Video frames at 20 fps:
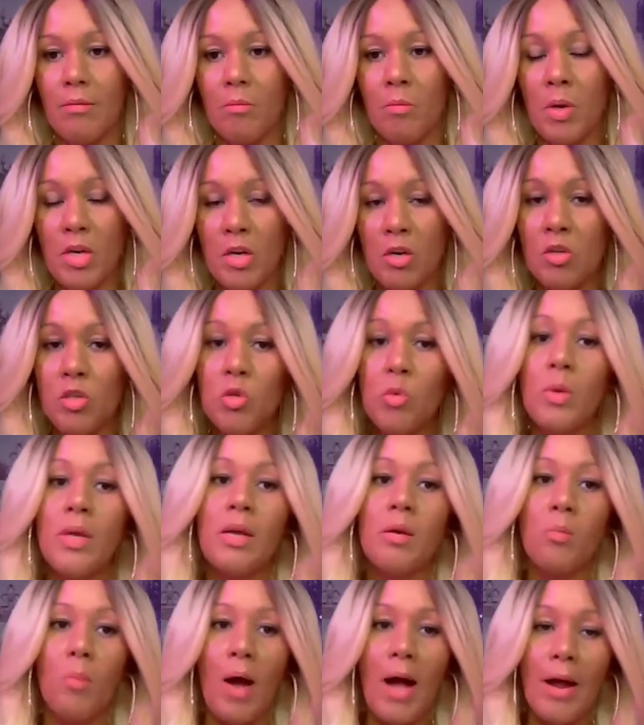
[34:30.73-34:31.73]
what you're
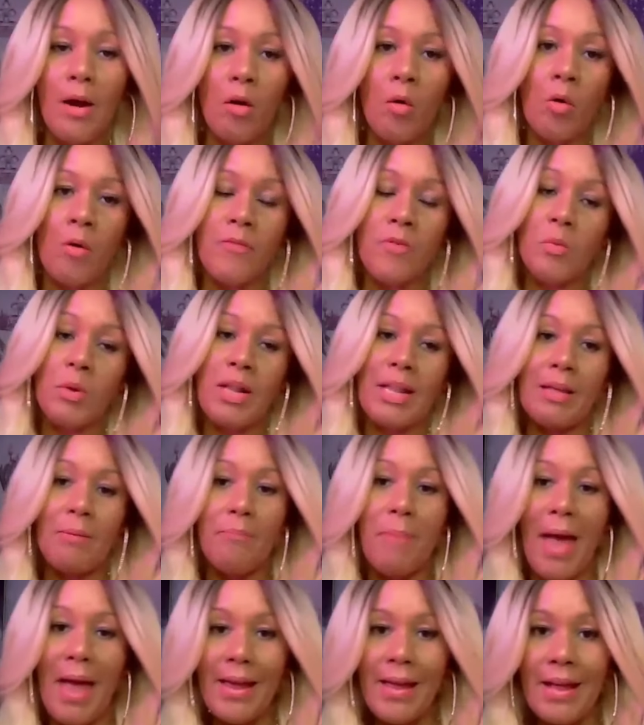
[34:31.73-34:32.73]
doing and why, or if you want like a
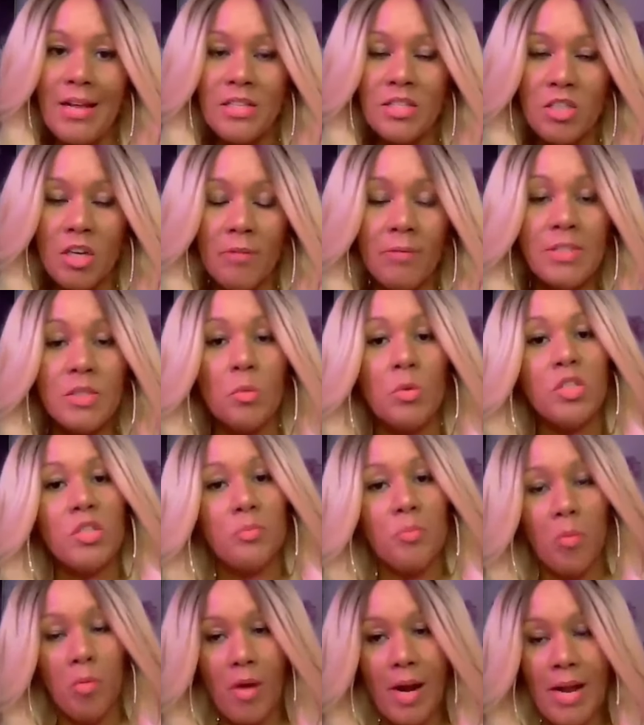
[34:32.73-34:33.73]
back end service or
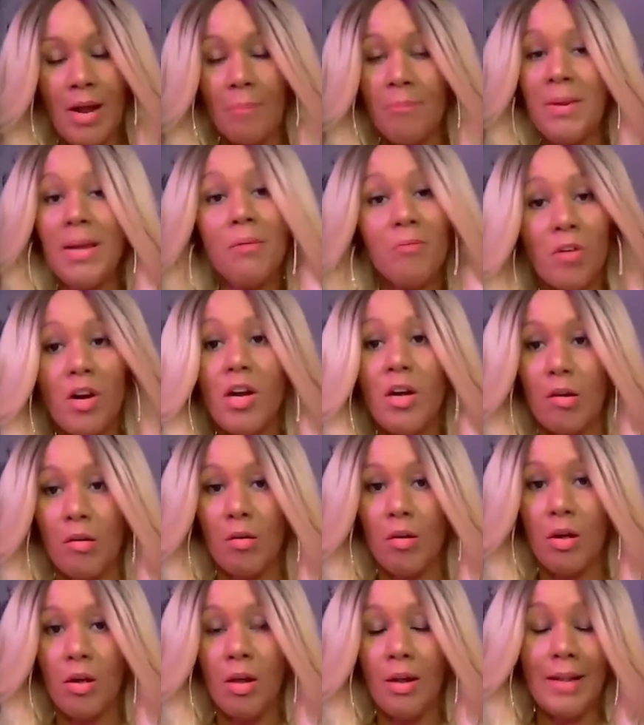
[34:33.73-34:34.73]
support. And I'm being real.
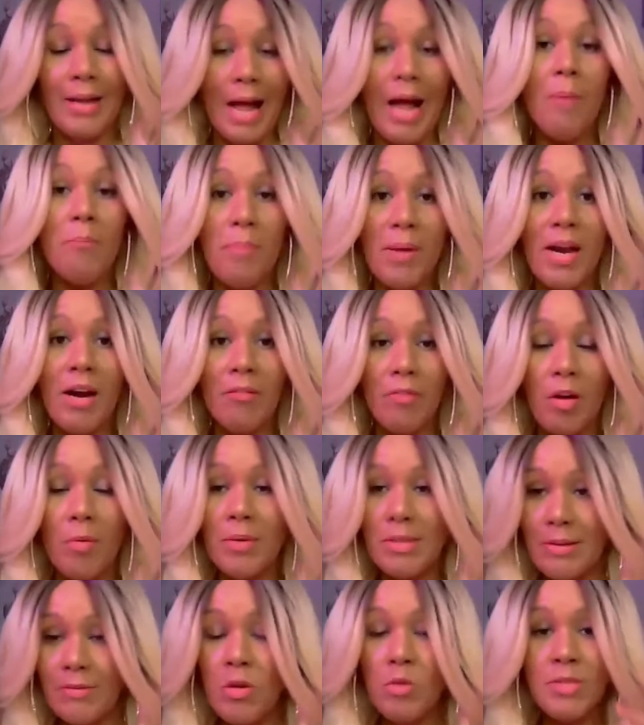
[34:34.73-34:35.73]
Like, I'm being real,
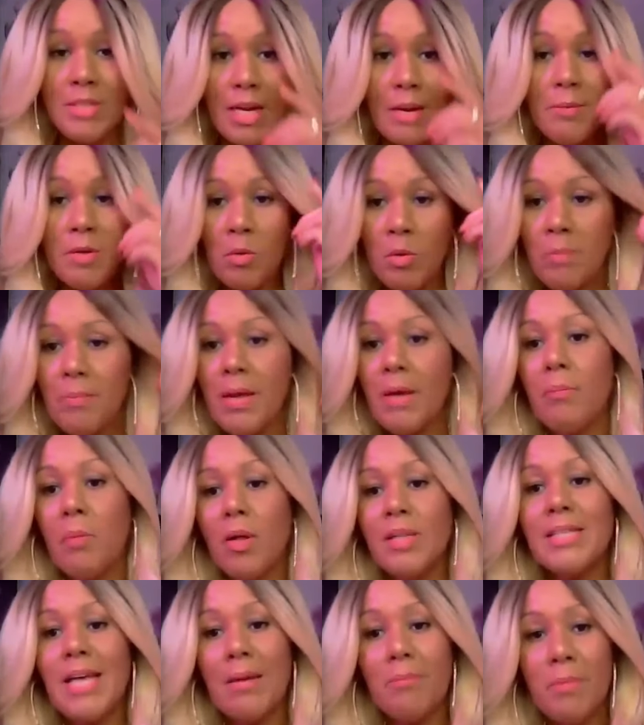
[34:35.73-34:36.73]
because if you telling me you want to be a
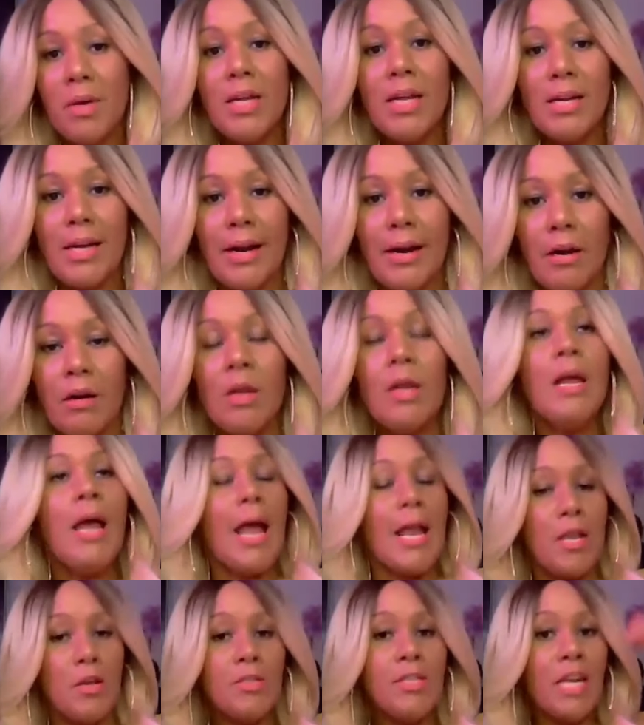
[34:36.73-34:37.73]
multi-millionaire
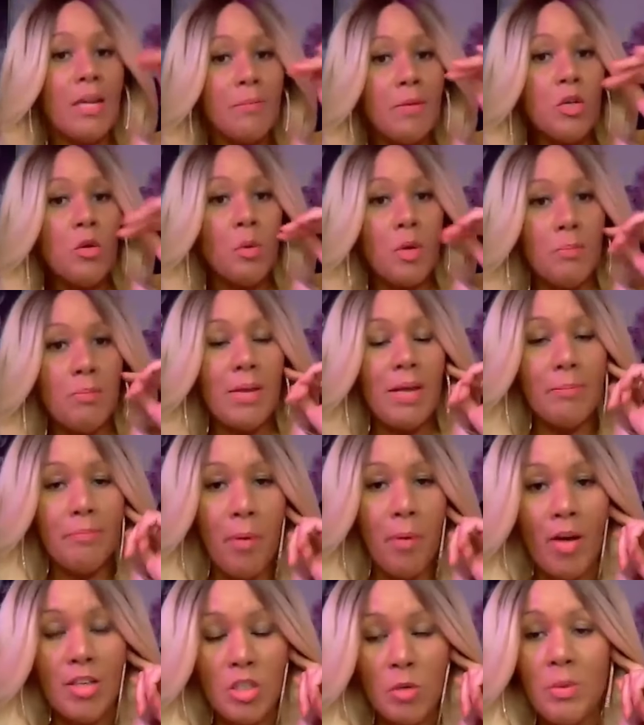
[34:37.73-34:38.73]
and you telling me you want to be a
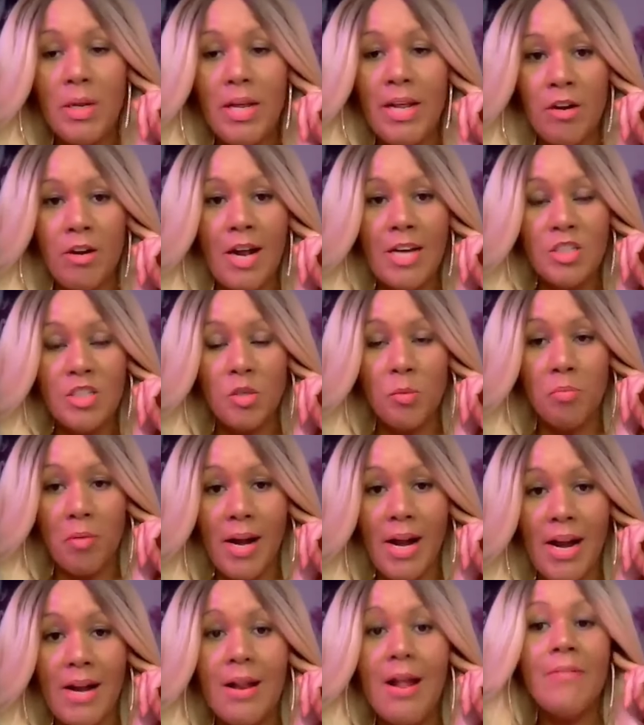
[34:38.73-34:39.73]
boss, you want an international
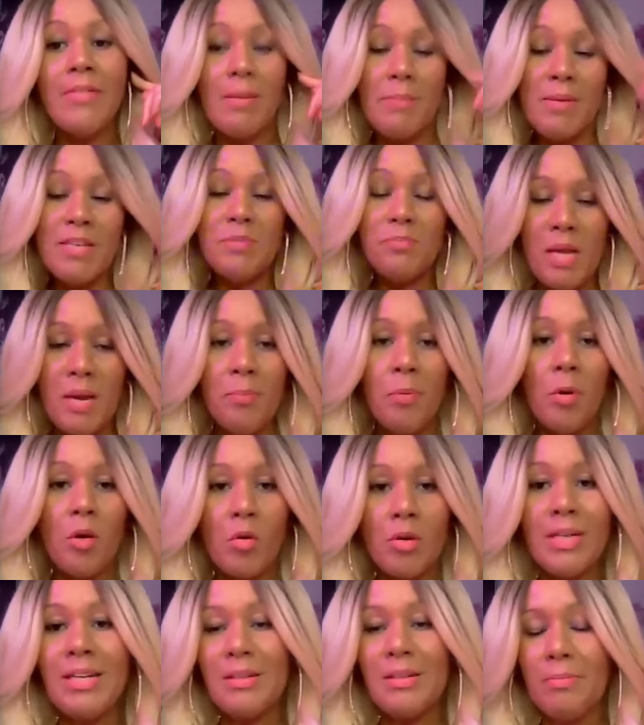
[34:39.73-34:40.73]
brand, that means people are
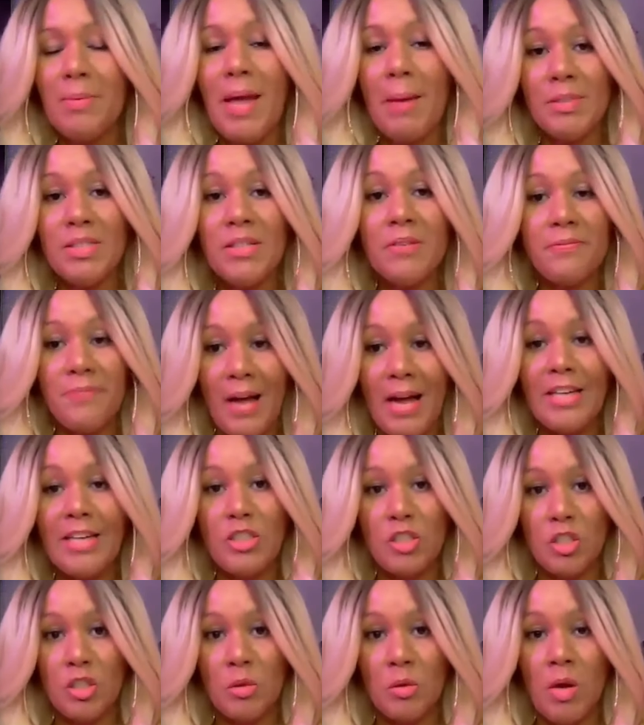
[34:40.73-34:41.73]
going to need to be able to
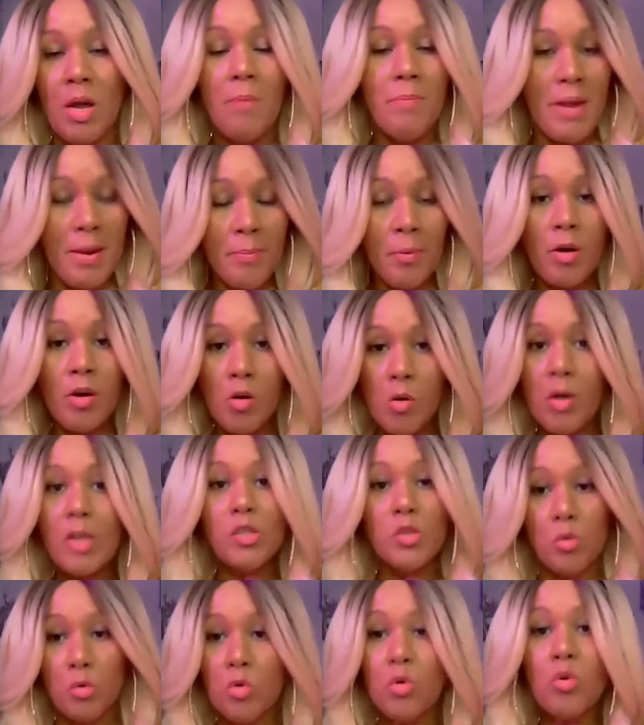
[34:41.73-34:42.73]
find you. People are going
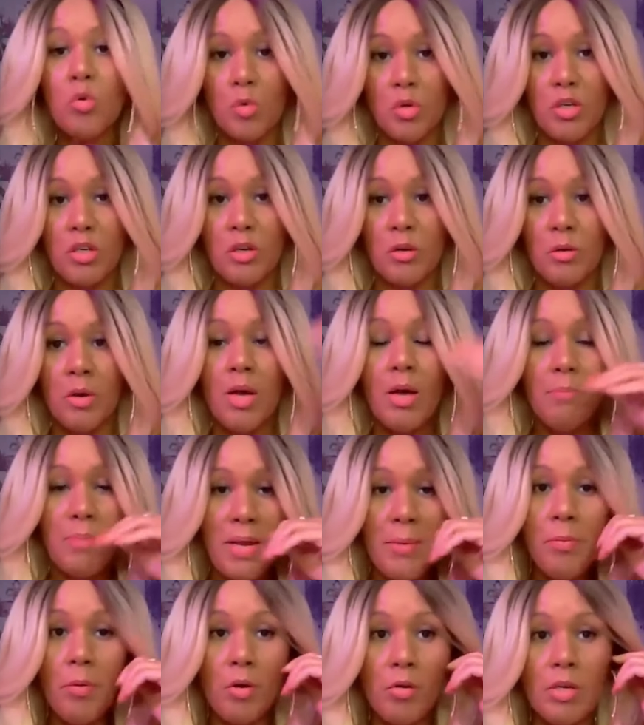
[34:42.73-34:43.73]
to Google you.
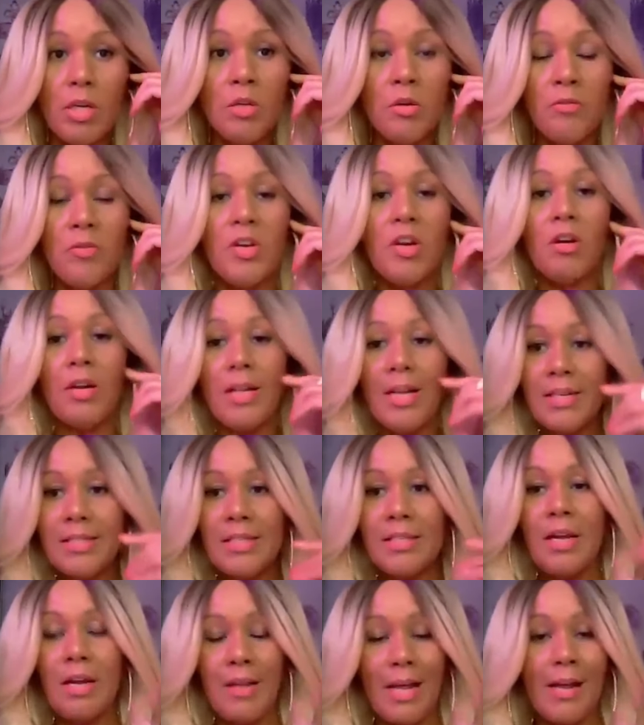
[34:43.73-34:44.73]
People are going to look for your
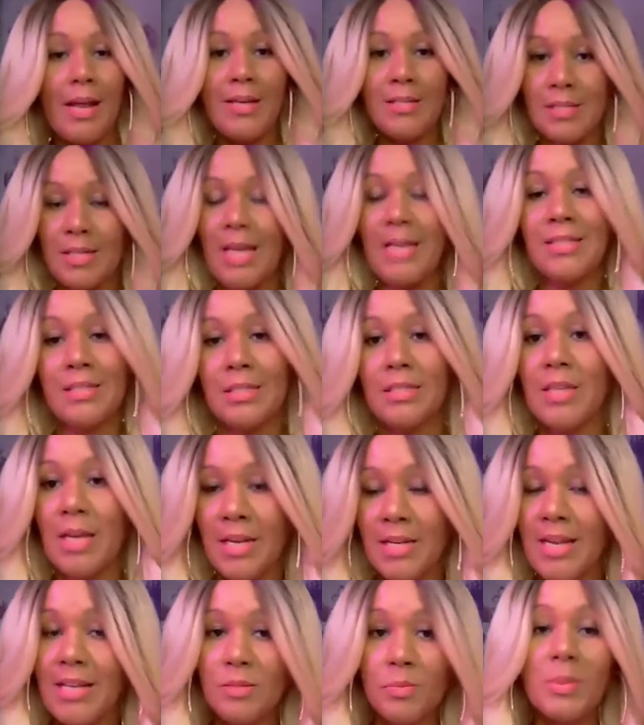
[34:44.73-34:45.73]
LinkedIn. Like, it
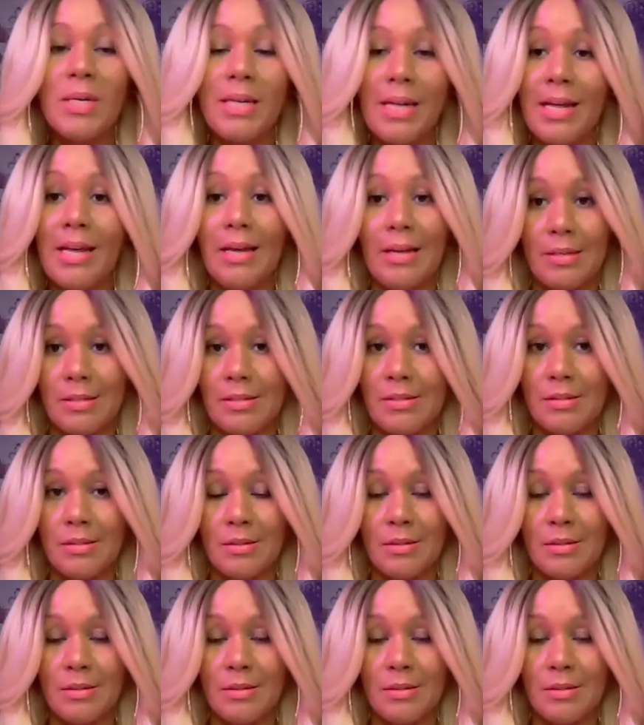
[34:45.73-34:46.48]
is what it is,